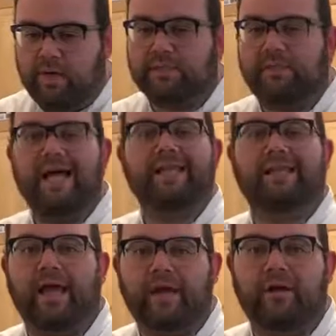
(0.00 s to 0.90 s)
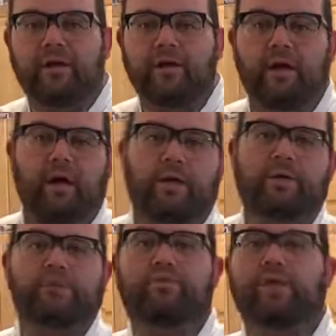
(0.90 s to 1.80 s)
It's a lot lighter.
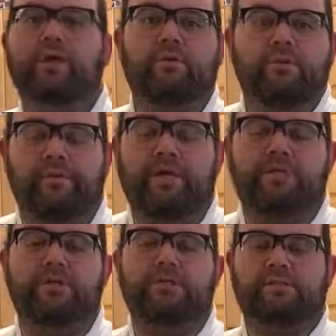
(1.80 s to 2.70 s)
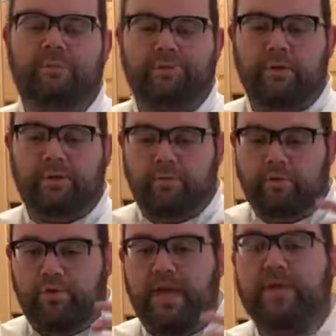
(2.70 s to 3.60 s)
It's really good with the peaches.
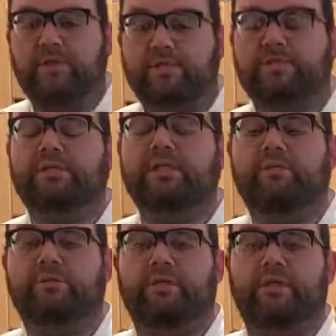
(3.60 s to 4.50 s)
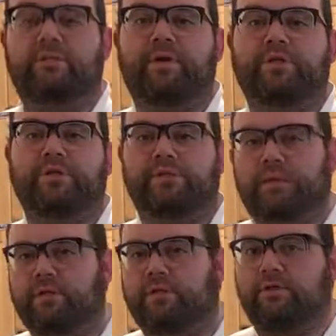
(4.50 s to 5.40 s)
You bake it just enough so that the peaches
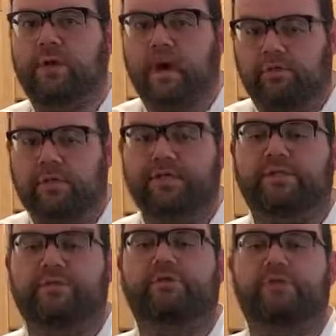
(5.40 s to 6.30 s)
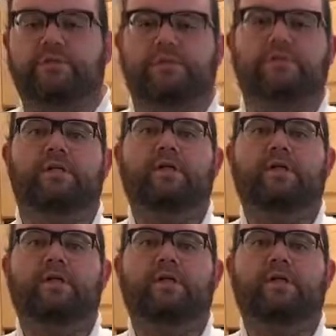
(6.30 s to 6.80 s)
start to release their juices.